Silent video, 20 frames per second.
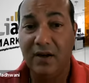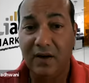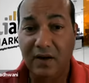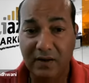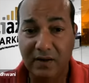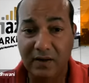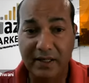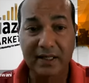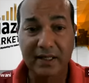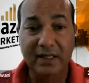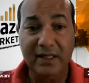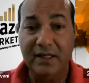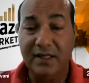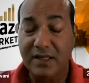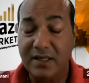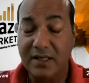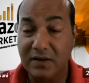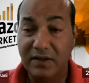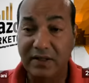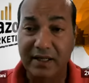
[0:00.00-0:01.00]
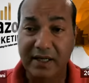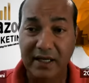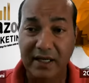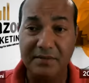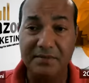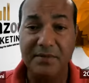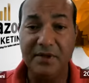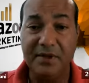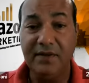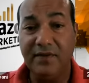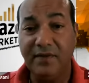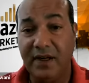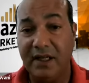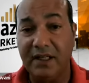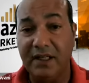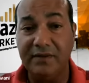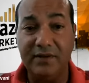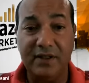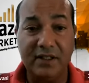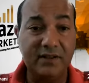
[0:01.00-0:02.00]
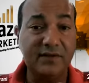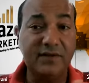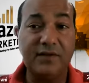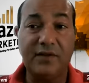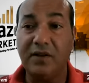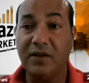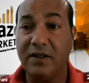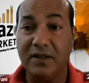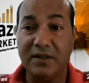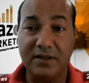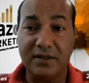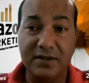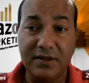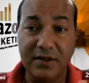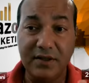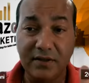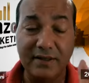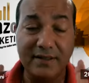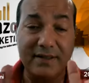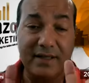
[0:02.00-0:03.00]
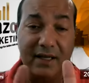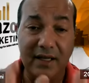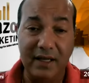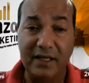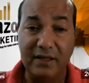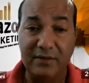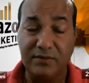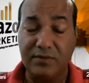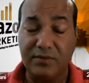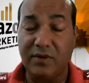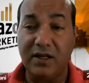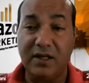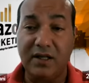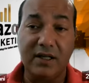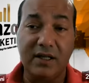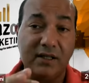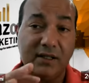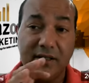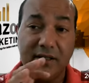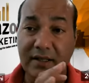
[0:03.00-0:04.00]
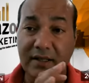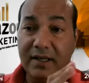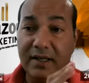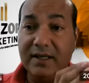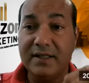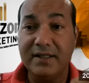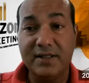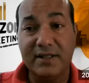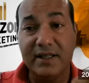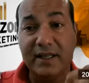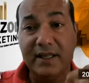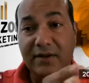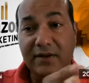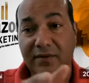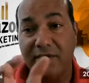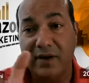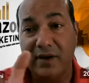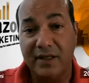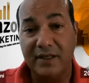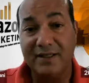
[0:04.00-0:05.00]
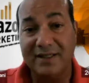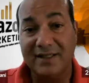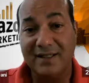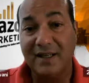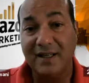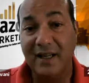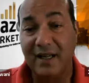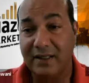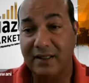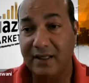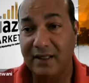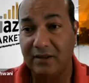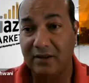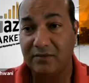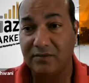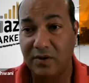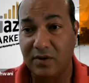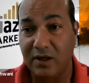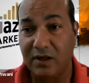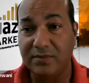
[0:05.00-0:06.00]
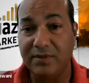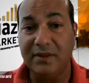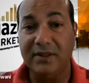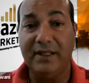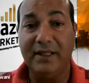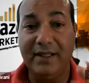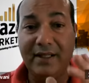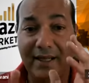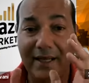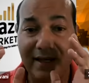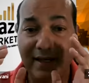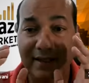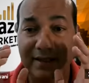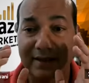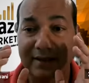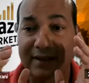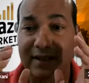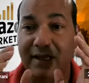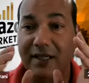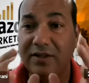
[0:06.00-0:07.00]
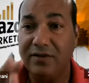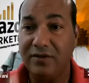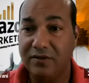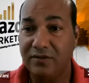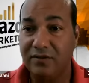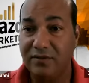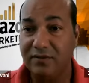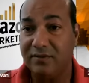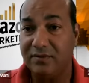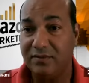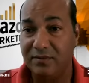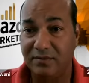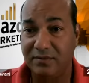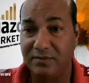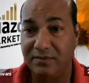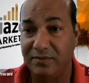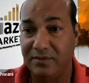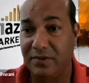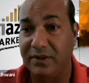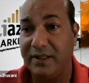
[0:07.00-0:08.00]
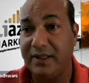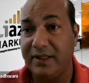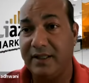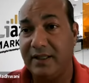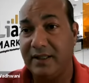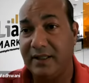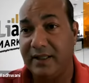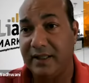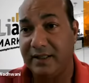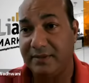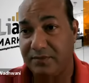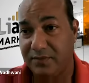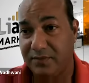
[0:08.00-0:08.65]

Okay, so you got to be very, very focused. You're selling a product, see where it's linked out properly, and then you put it in that